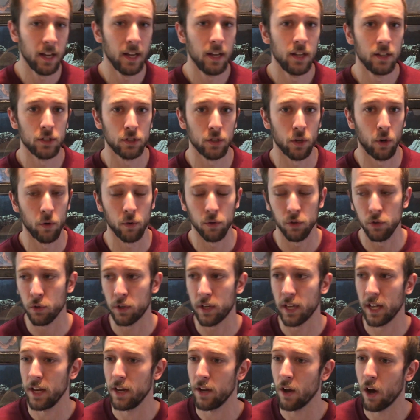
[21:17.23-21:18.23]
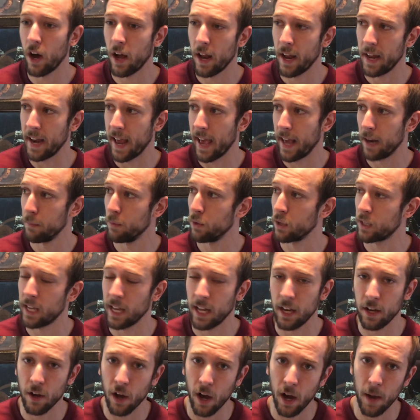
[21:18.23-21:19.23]
So an animal
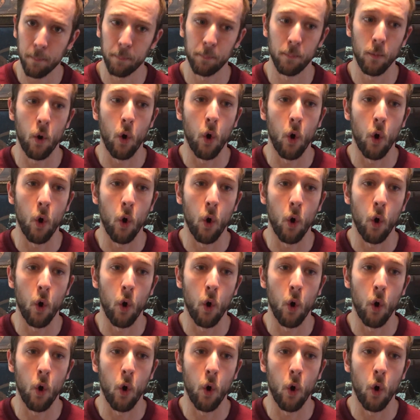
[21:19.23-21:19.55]
cannot